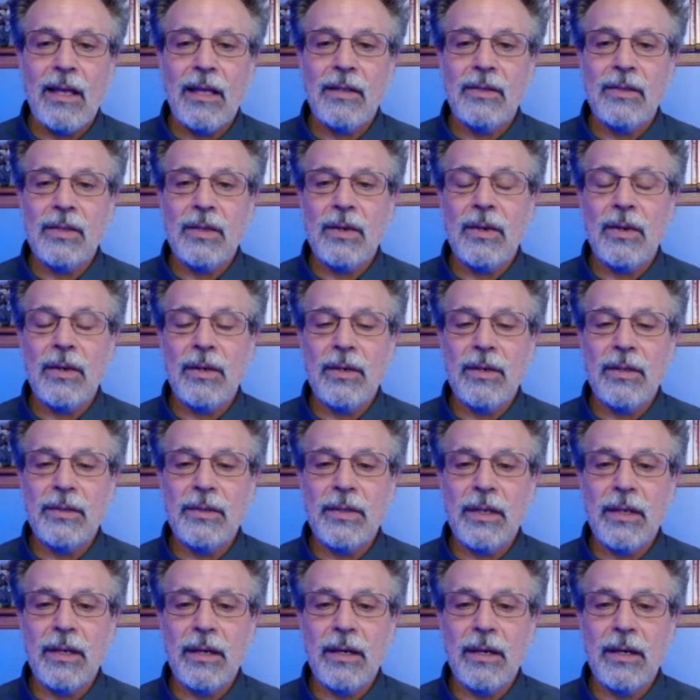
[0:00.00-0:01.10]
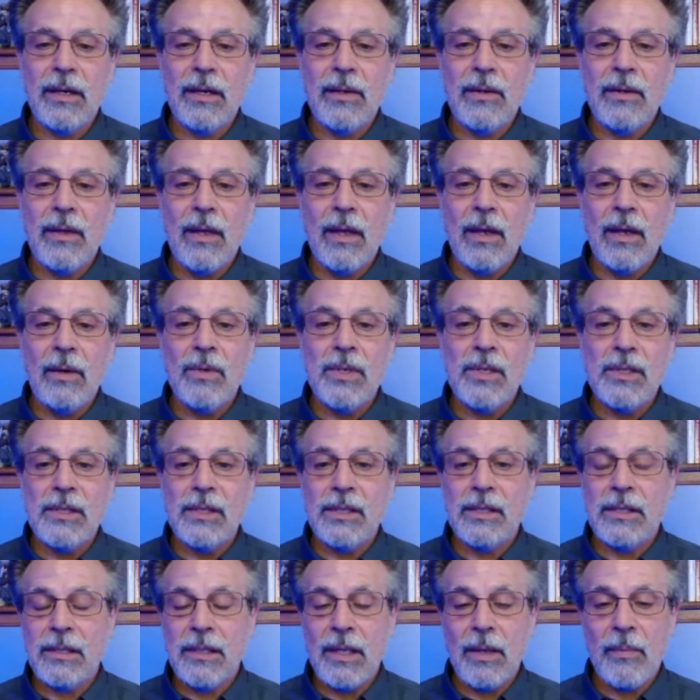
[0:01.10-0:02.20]
It's called
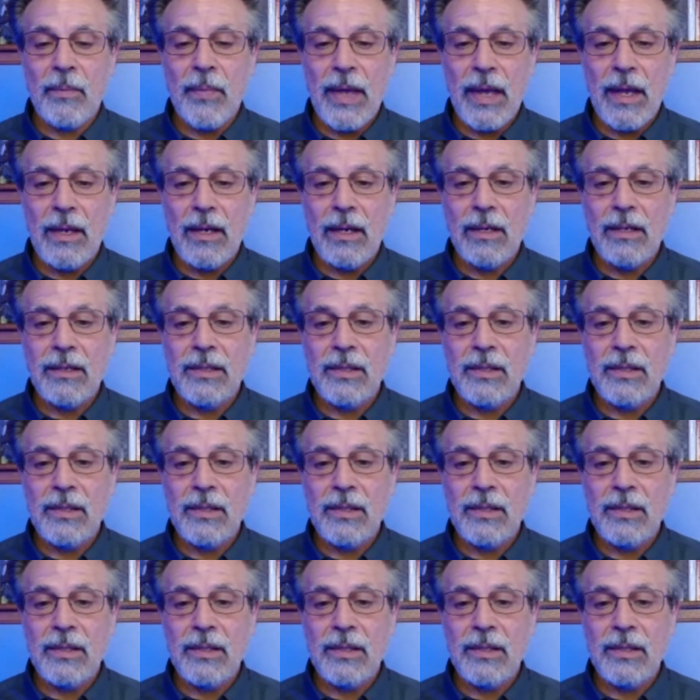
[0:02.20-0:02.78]
Resisting Beta.